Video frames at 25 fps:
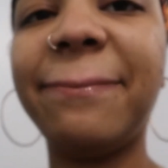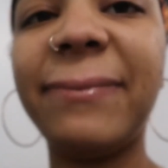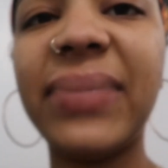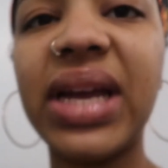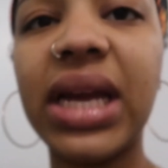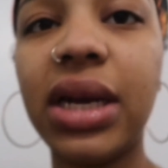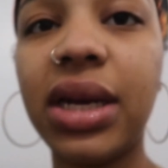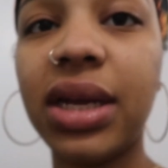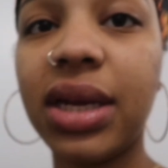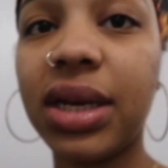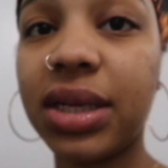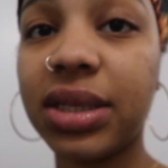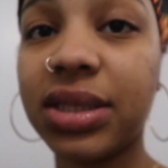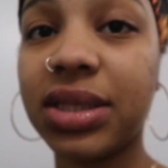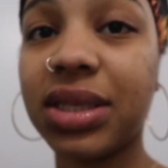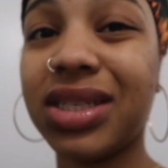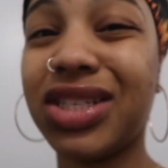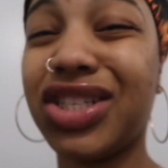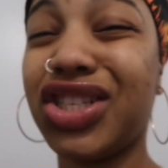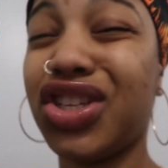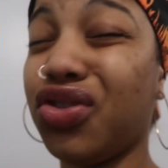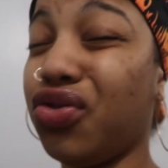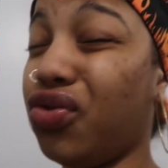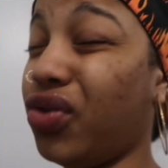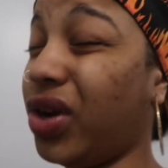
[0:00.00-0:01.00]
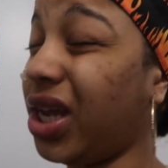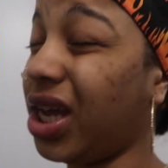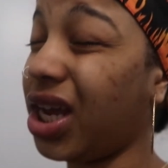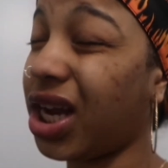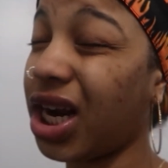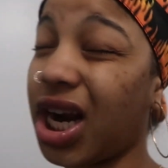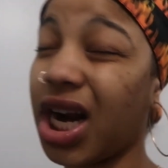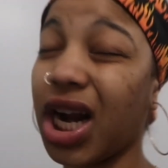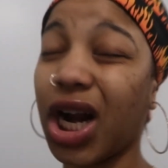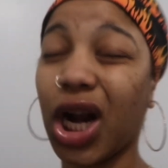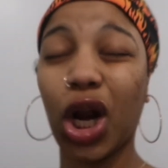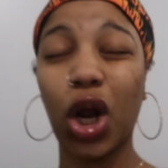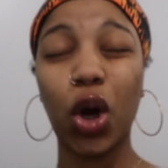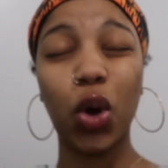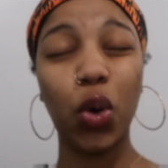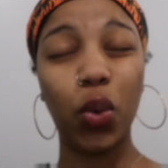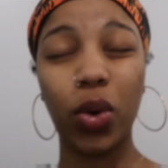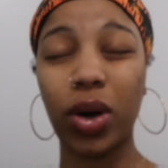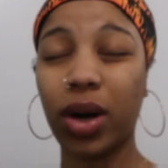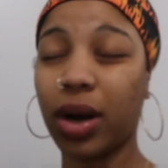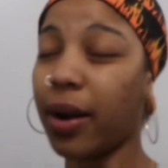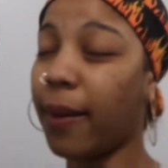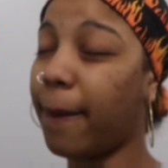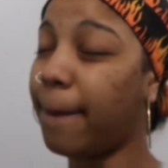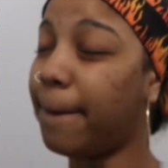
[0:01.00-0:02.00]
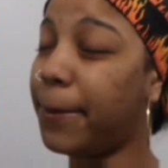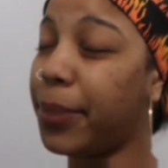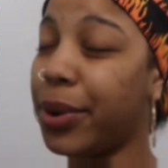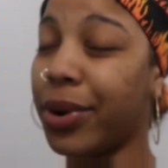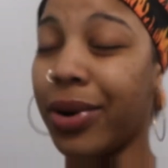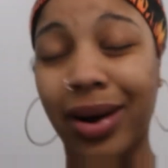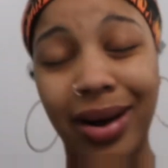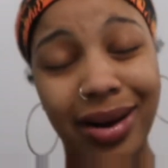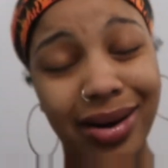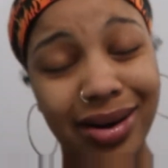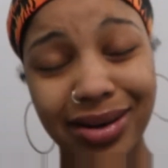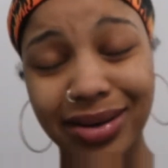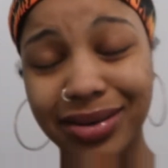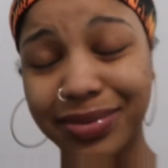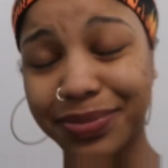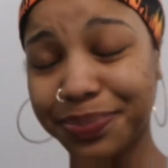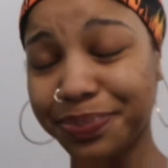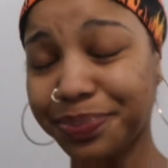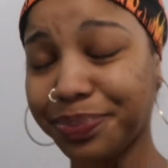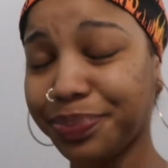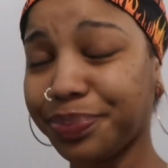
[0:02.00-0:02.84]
And it is a serene glowed up product.